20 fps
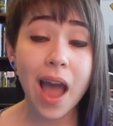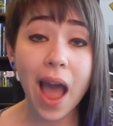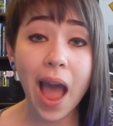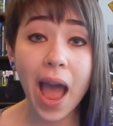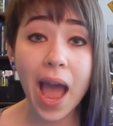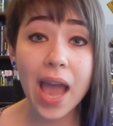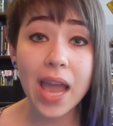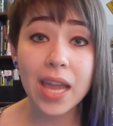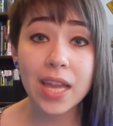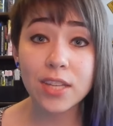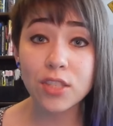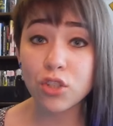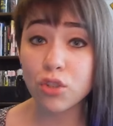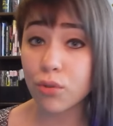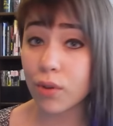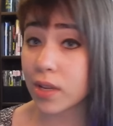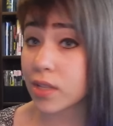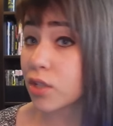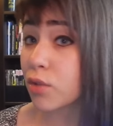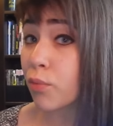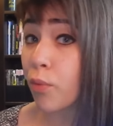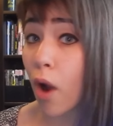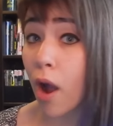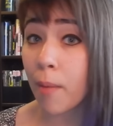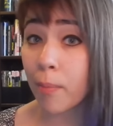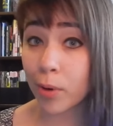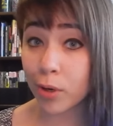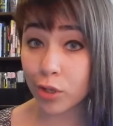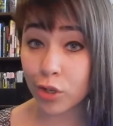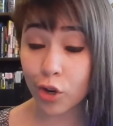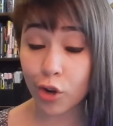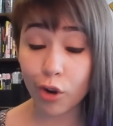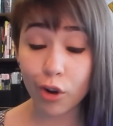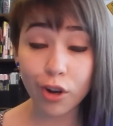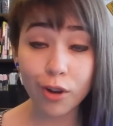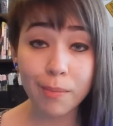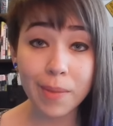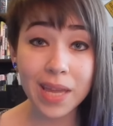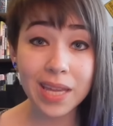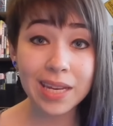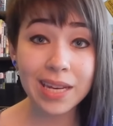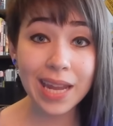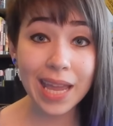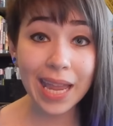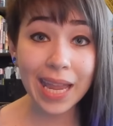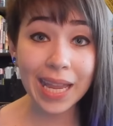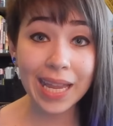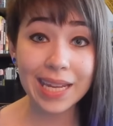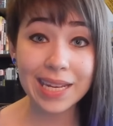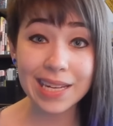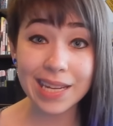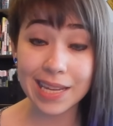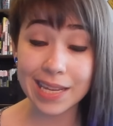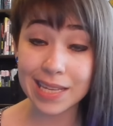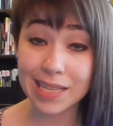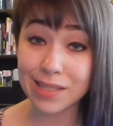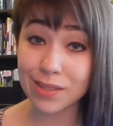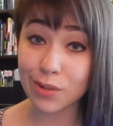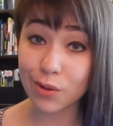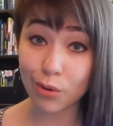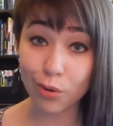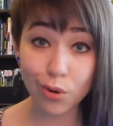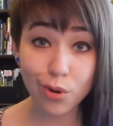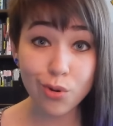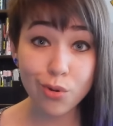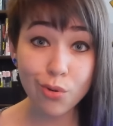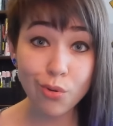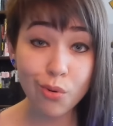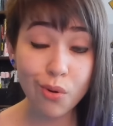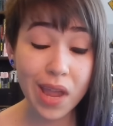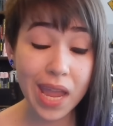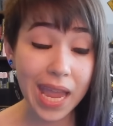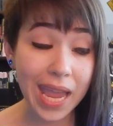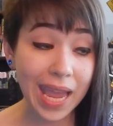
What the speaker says: I trust Robert Kirkman and his crew,